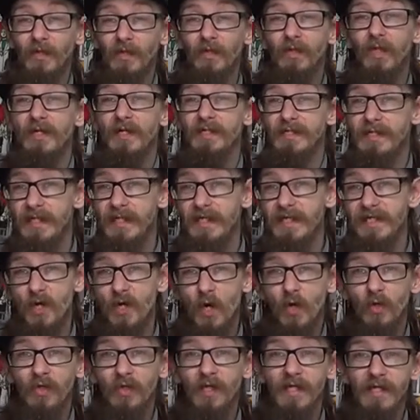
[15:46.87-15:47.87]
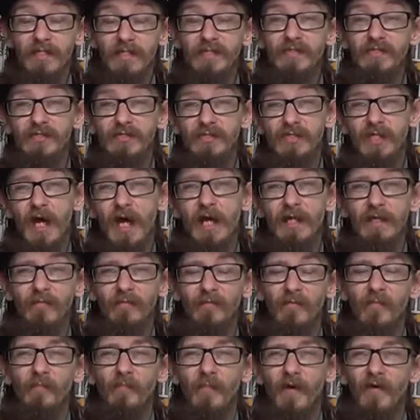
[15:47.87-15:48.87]
Like Egon, he's kind
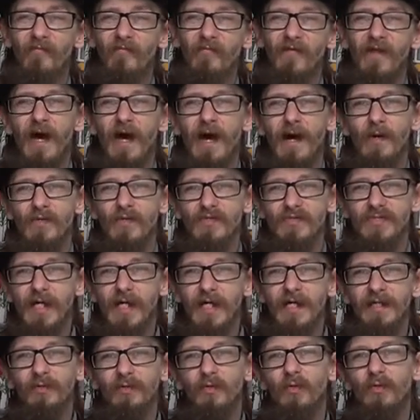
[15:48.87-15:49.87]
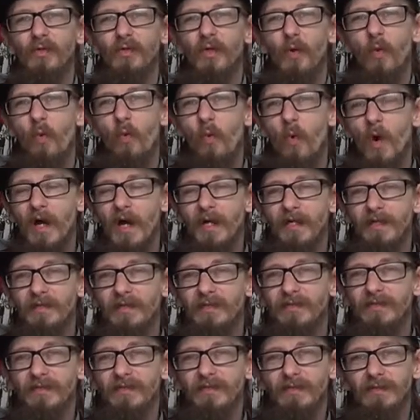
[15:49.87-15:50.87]
of a bit of an outsider and
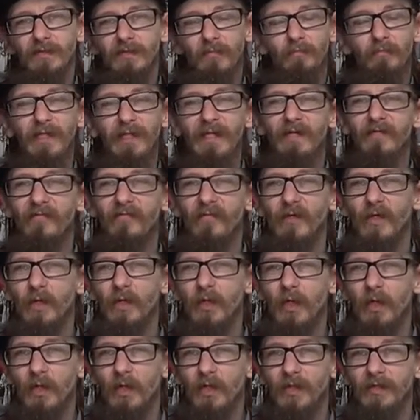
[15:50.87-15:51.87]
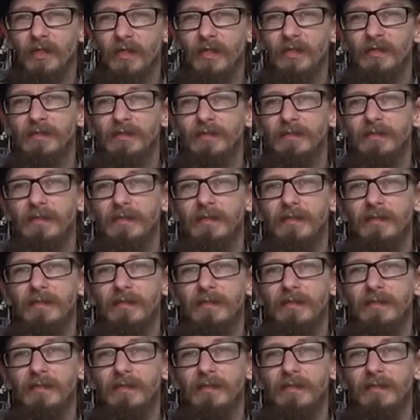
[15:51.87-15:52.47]
quiet, bit of a loner,